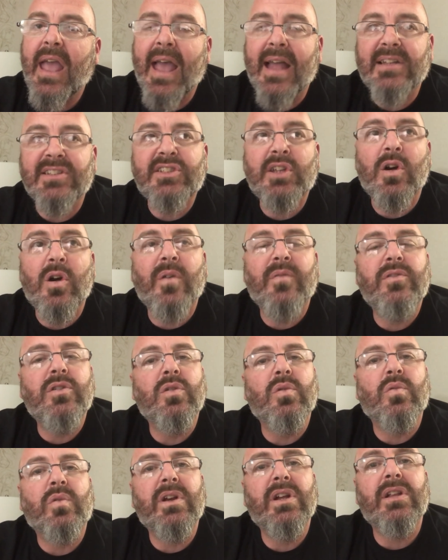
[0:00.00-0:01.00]
And so if
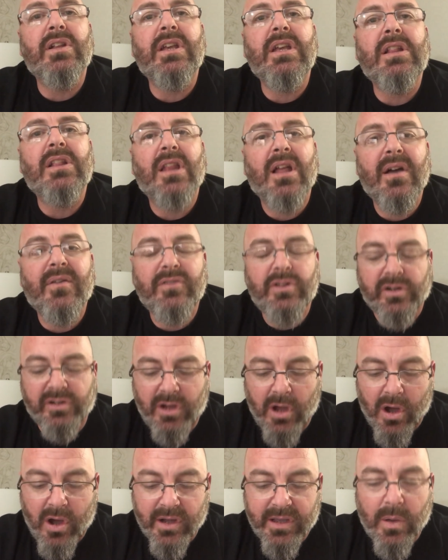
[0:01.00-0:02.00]
you really love your
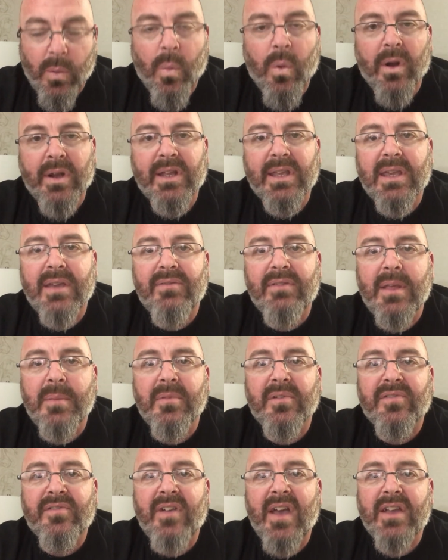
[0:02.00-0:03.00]
dog and want to give
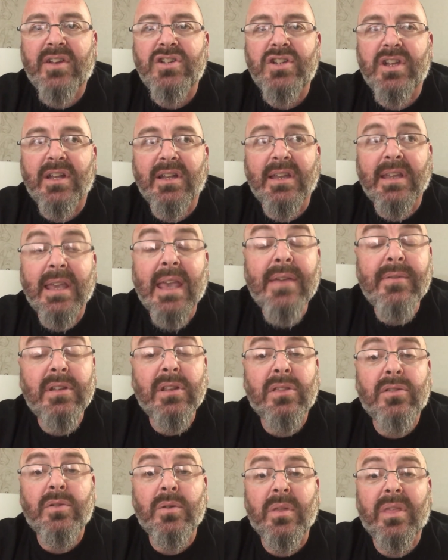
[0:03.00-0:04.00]
them affection, give
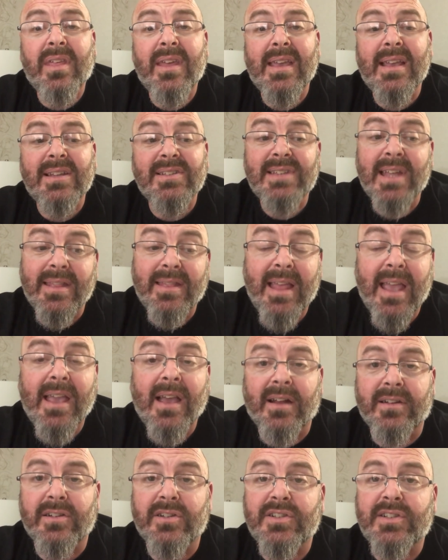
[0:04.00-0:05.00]
it through things that they
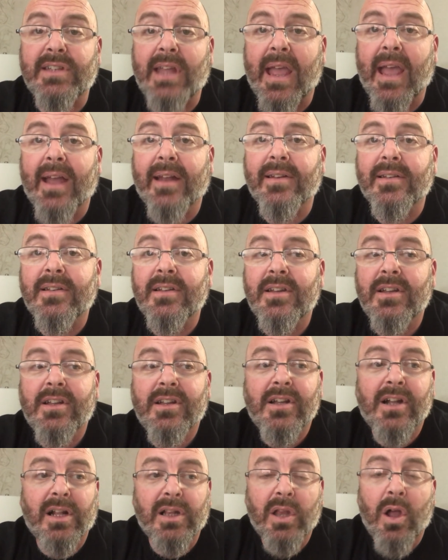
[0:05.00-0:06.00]
understand.
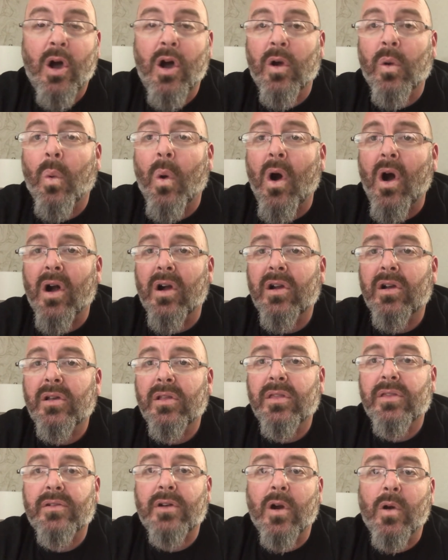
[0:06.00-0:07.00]
A long walk,
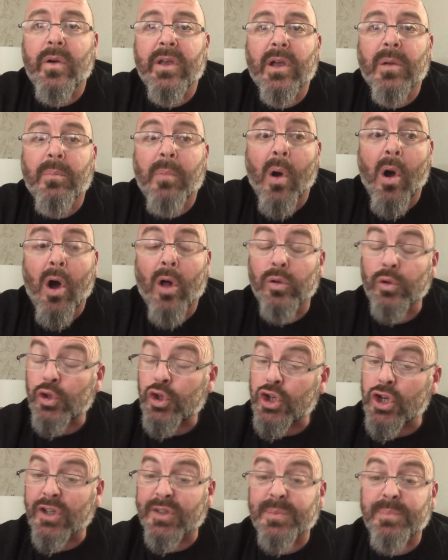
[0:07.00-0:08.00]
throwing a ball,
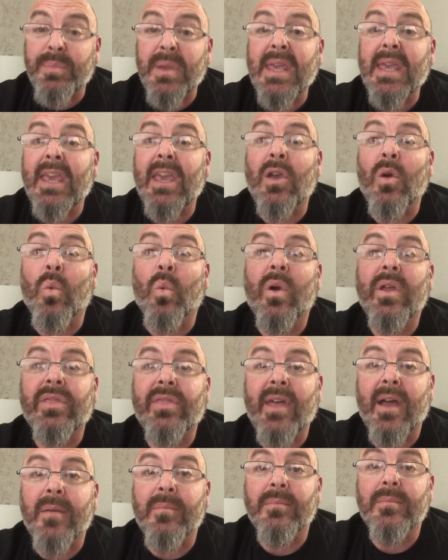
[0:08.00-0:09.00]
just being
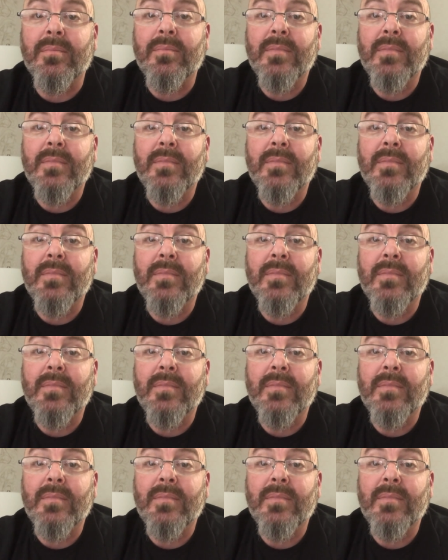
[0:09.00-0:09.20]
with them